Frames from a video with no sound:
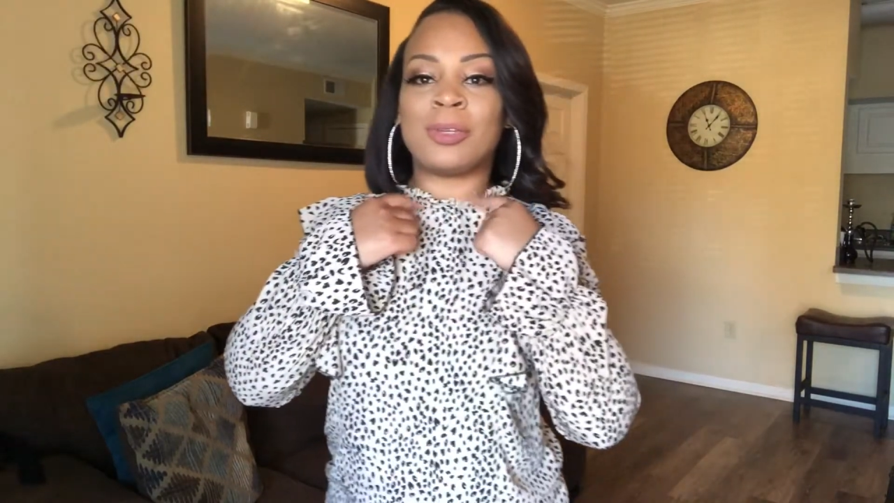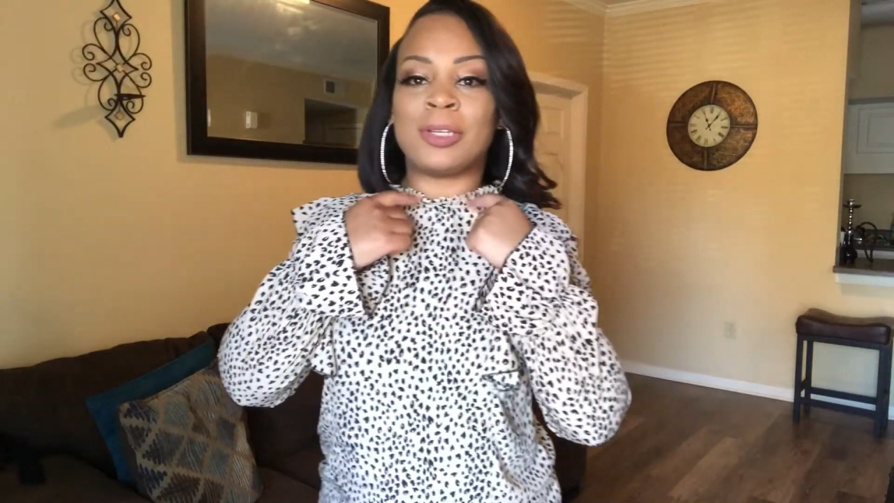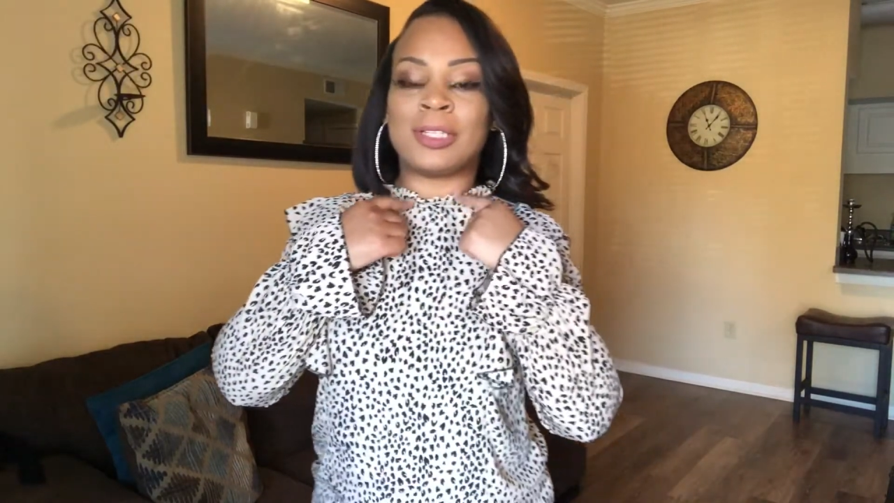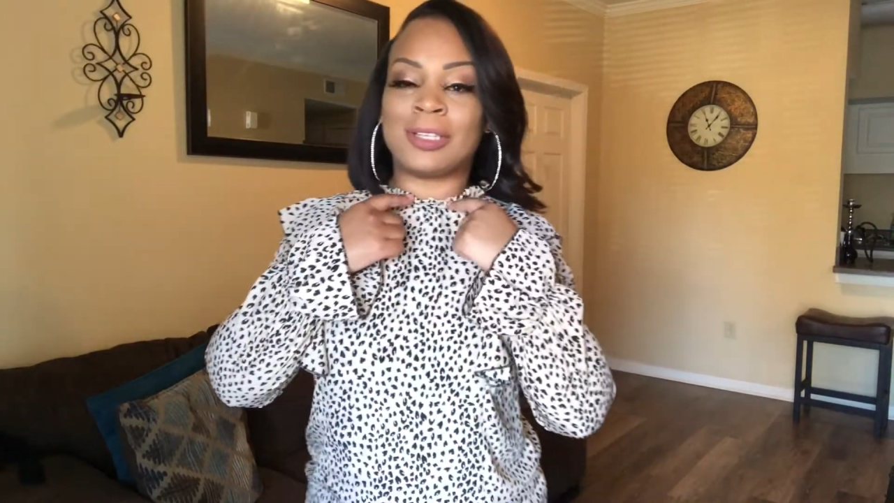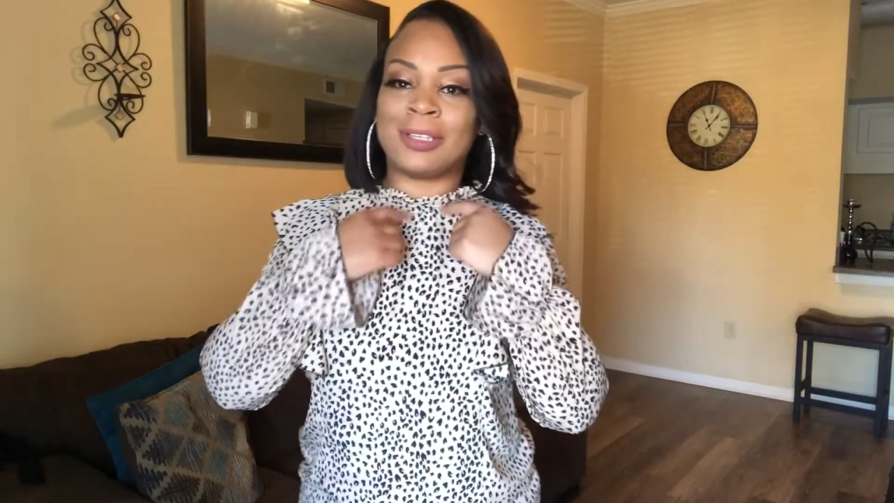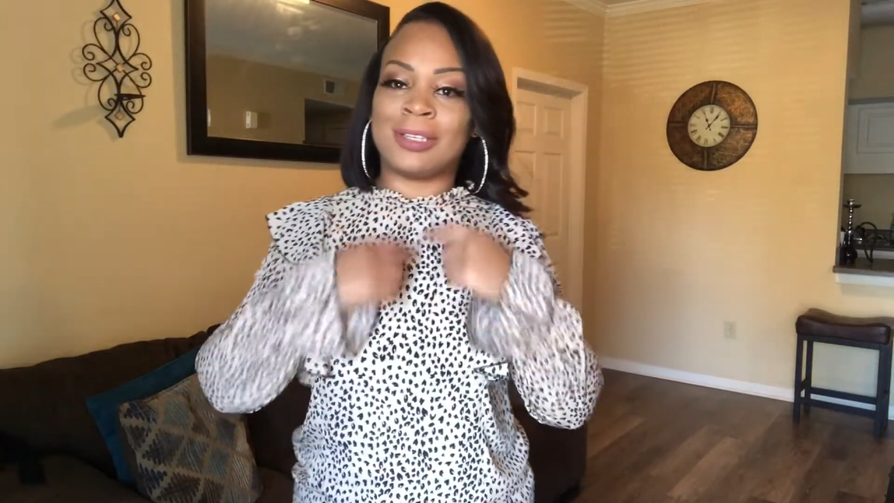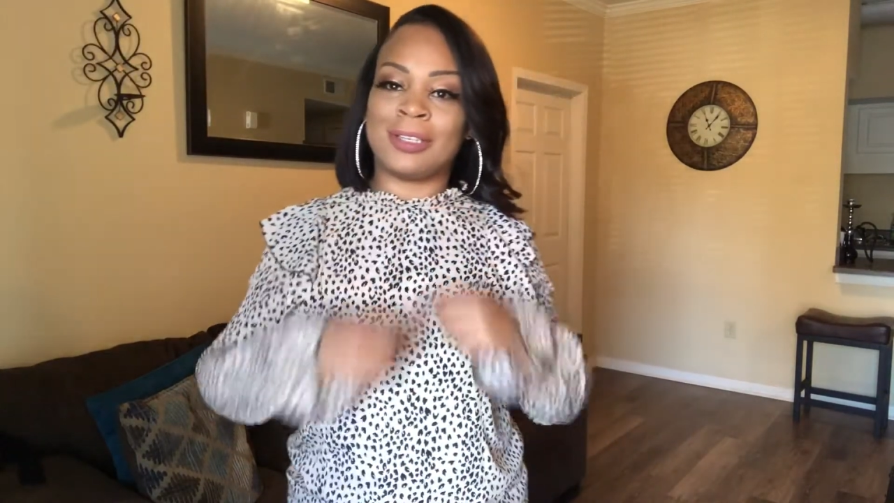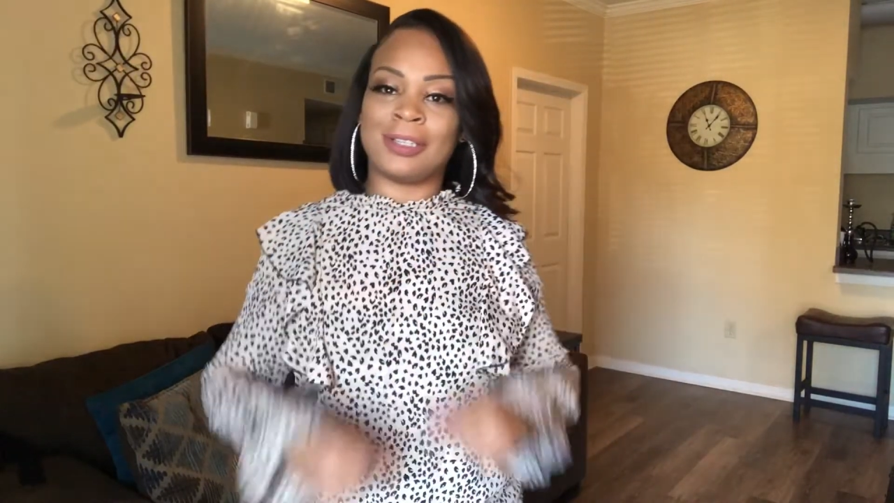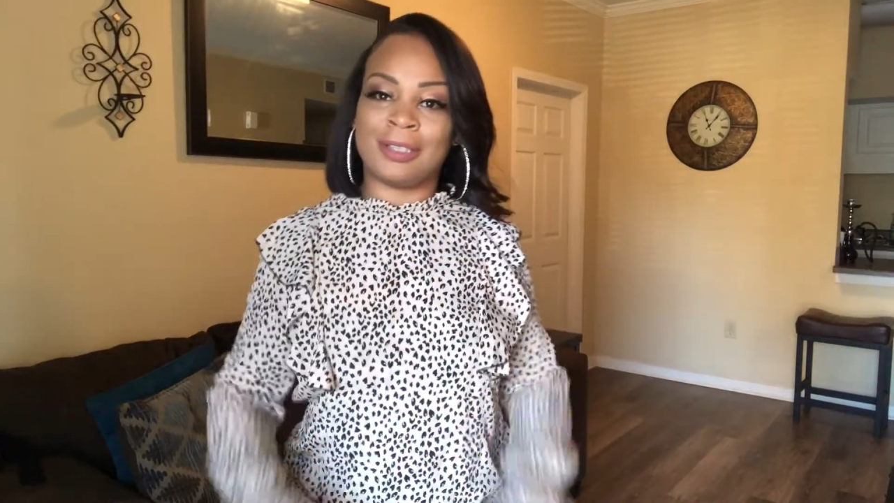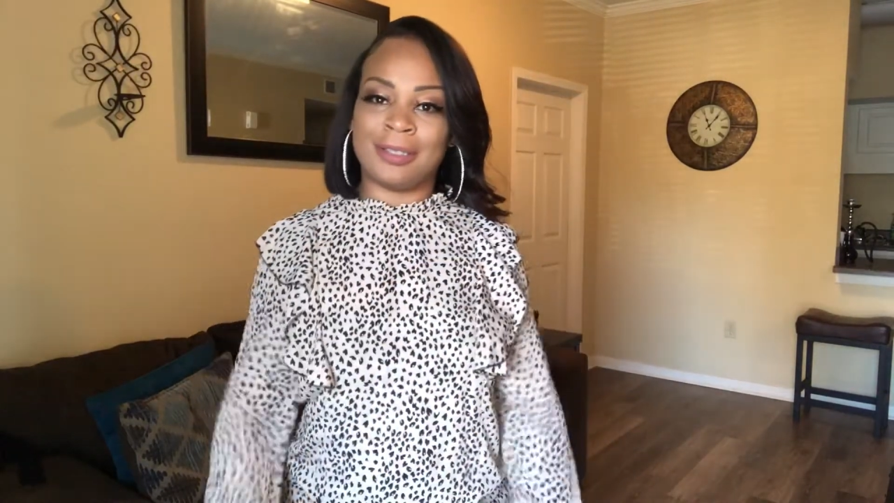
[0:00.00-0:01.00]
on
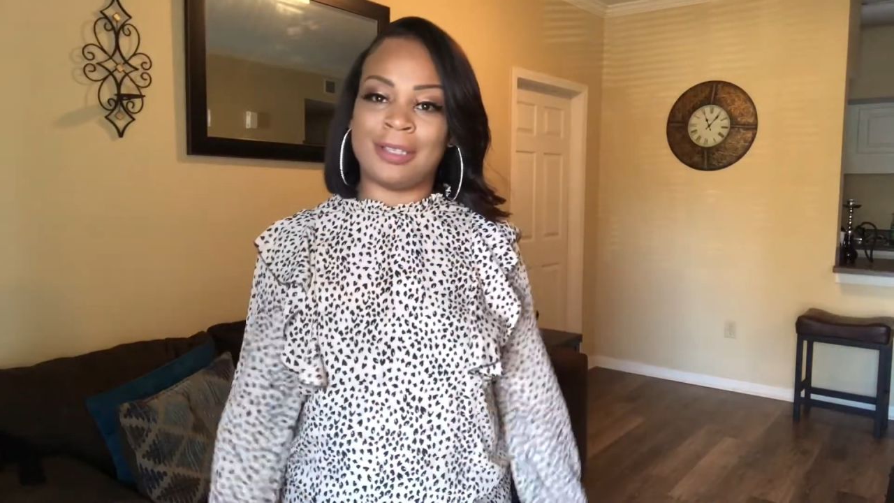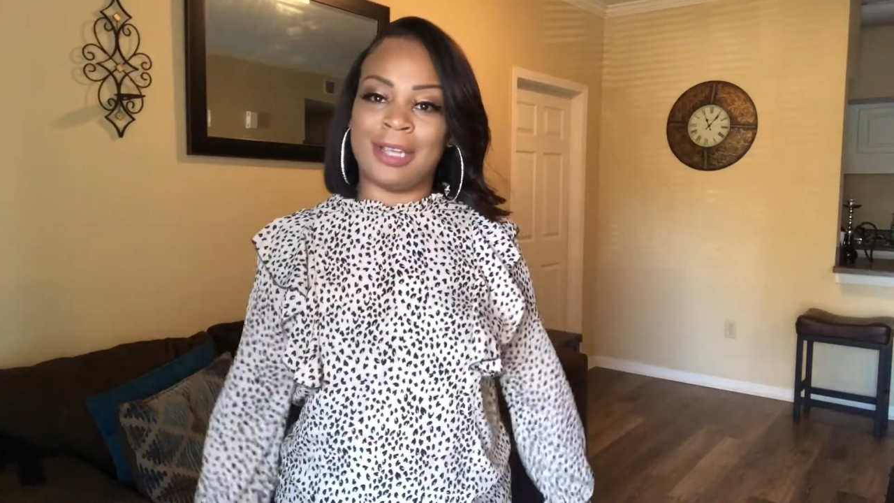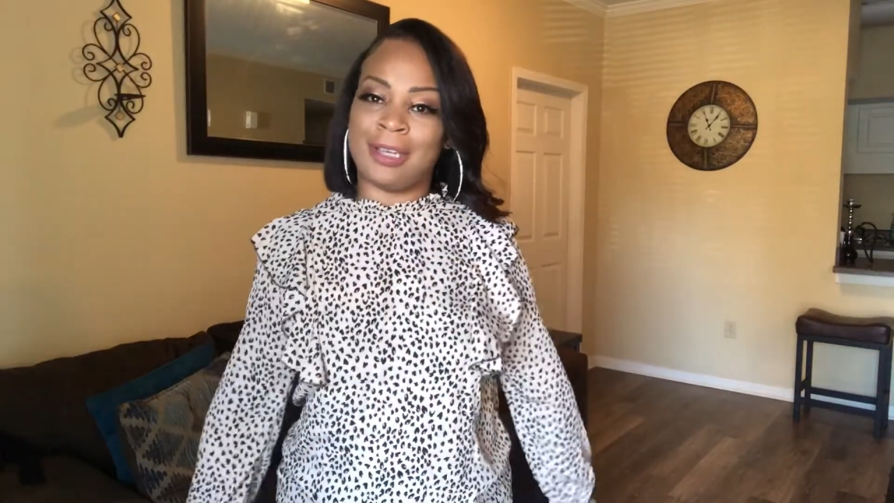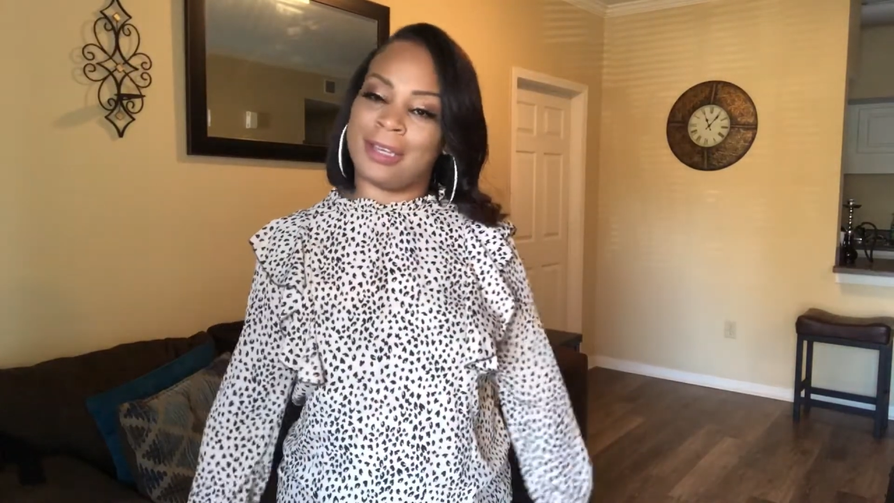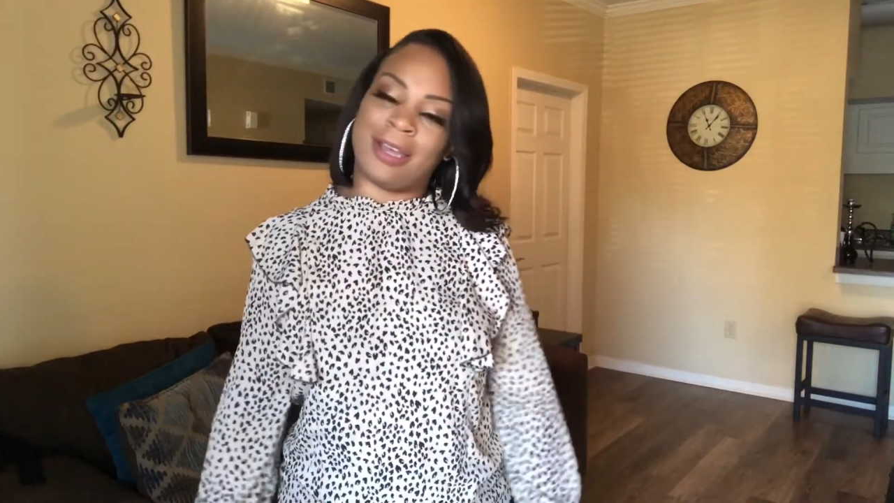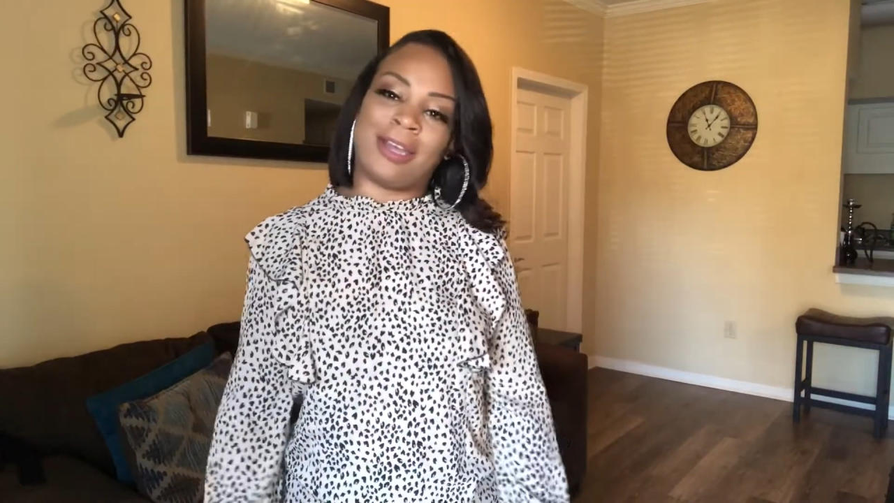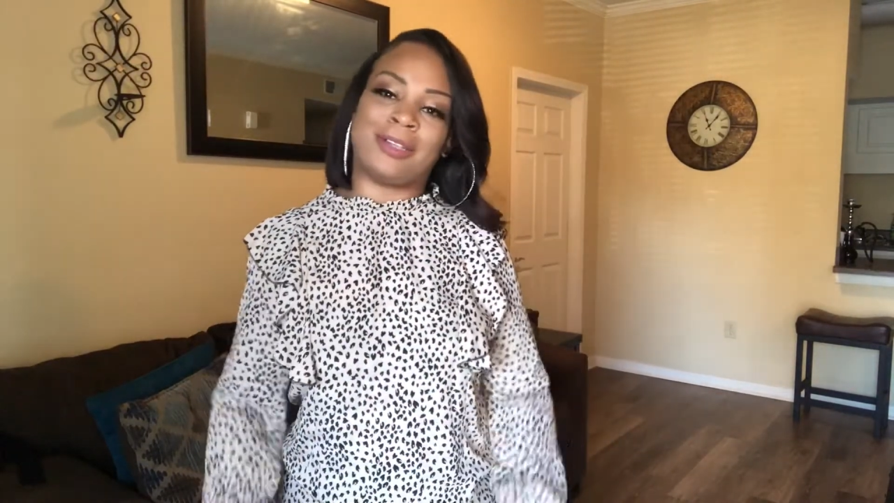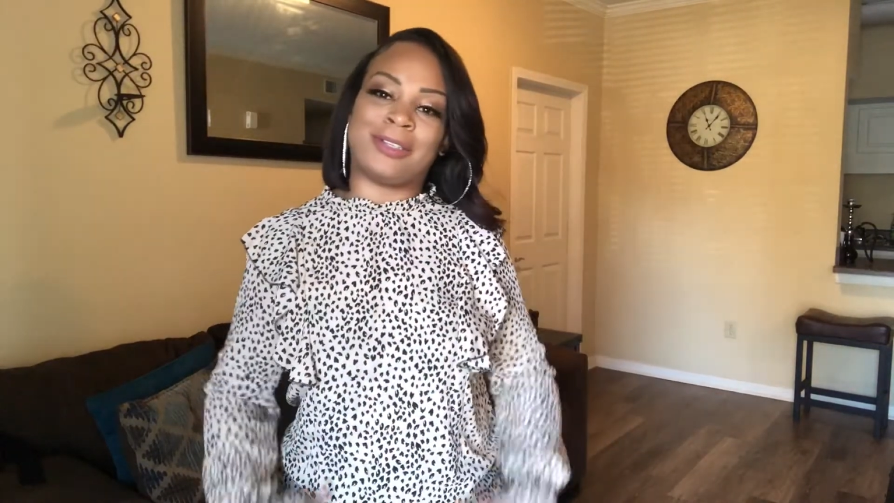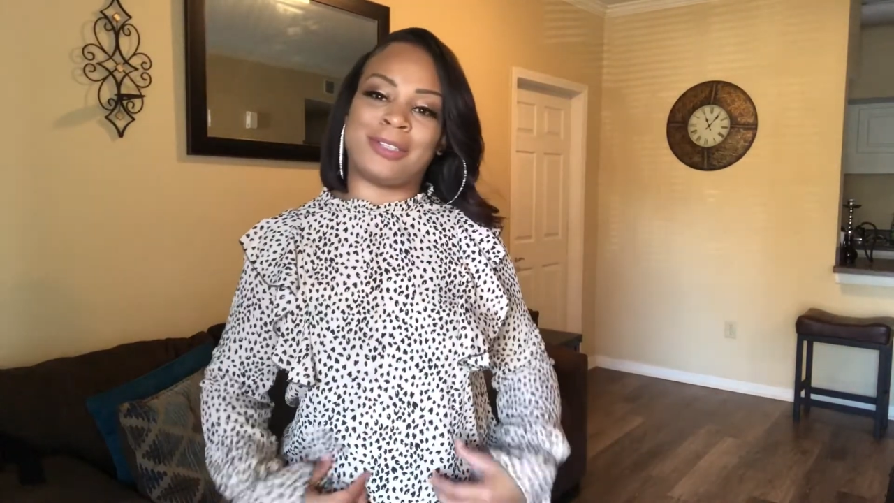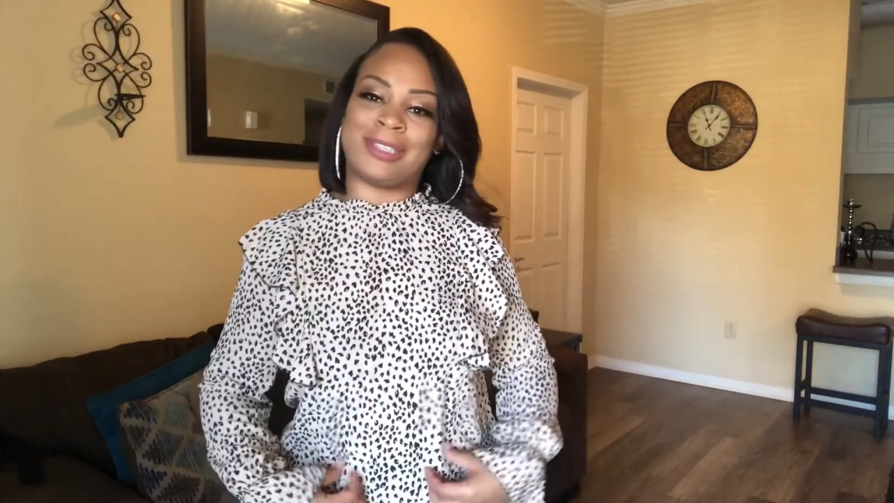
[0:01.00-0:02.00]
the neck
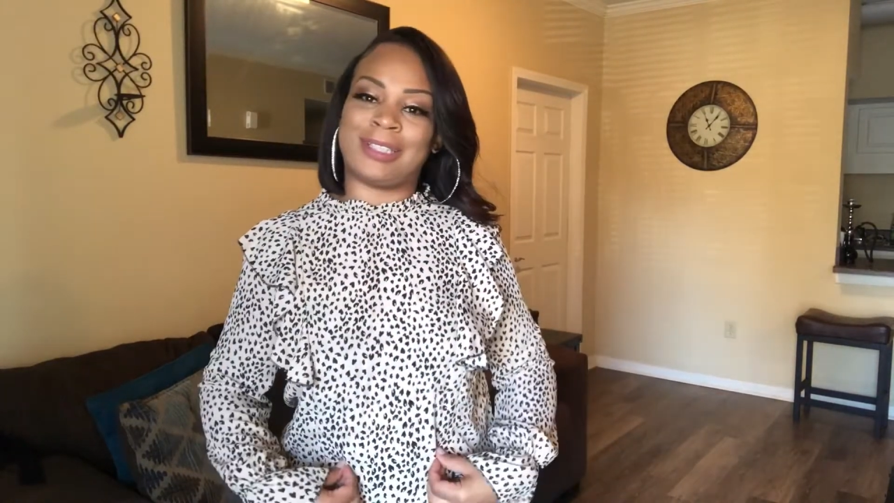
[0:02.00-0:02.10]
collar.